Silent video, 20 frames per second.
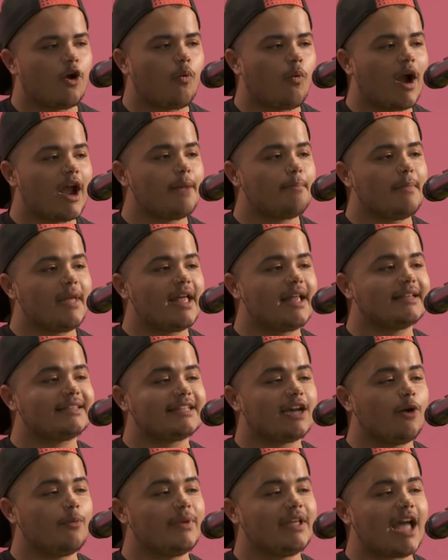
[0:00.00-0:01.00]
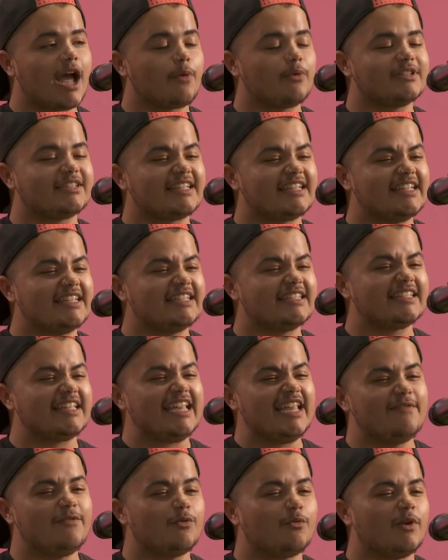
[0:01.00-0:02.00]
a white man tell me I was his
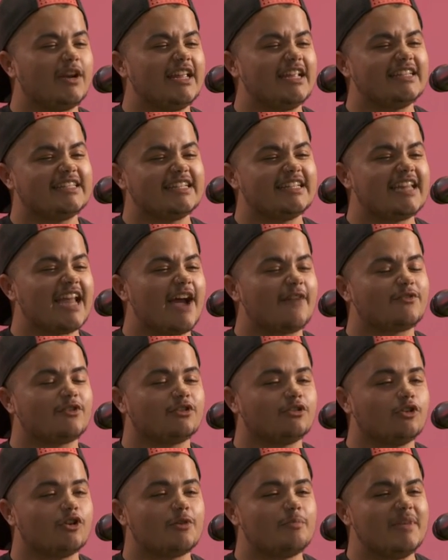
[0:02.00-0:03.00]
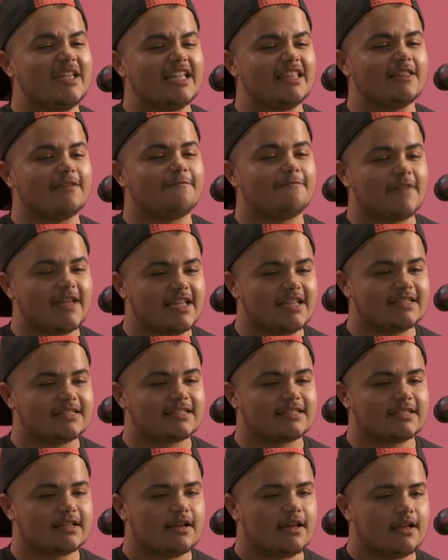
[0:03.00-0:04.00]
even when he didn't have to look me in the
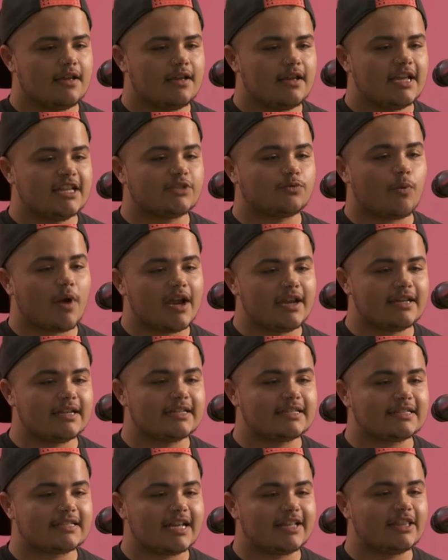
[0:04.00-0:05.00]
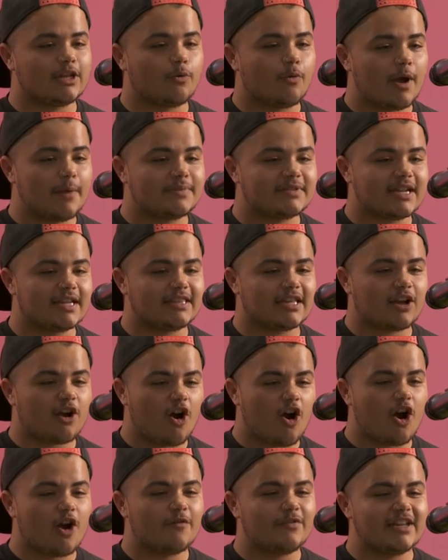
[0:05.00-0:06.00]
face. His whiteness and the website that
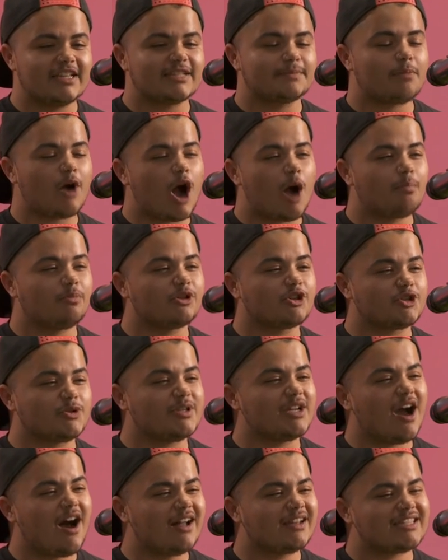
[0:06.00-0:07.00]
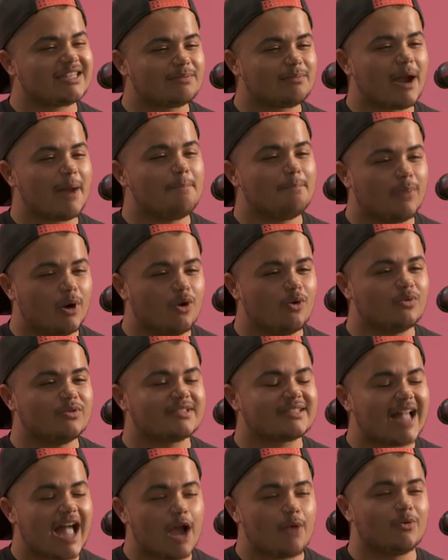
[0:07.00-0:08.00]
carved its poplar tree onto my
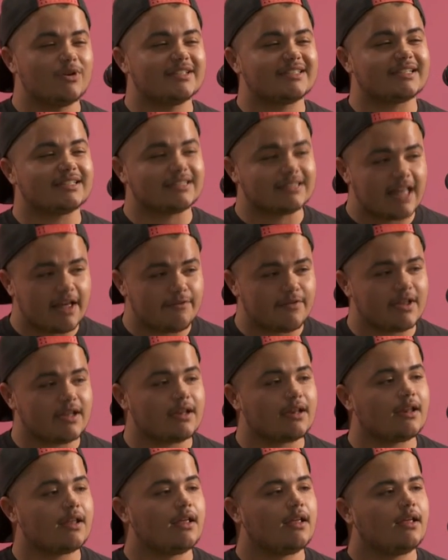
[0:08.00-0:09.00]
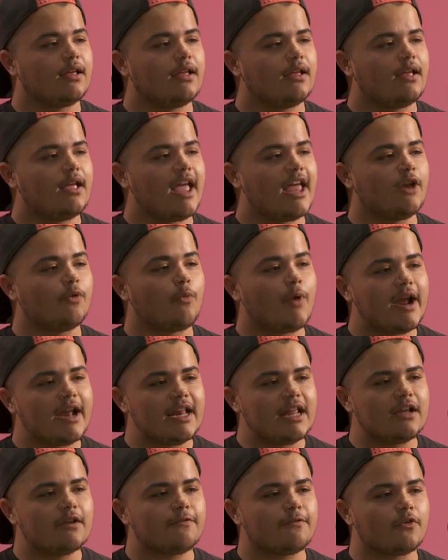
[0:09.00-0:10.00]
bones. I was 11 and
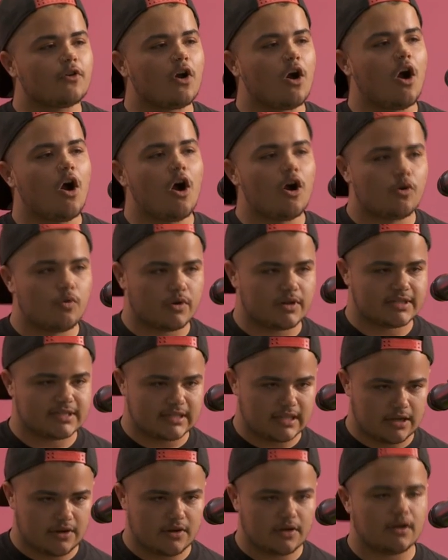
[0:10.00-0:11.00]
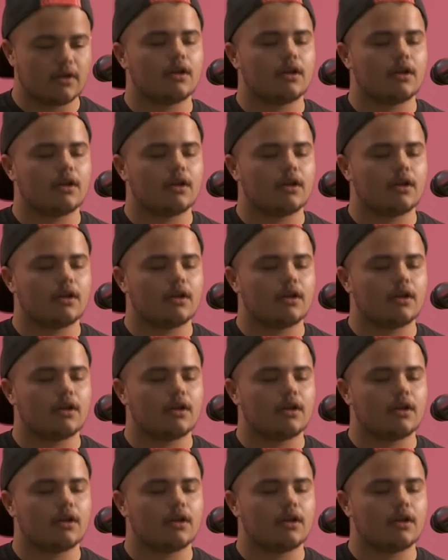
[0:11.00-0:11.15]
waiting for a Hogwarts letter.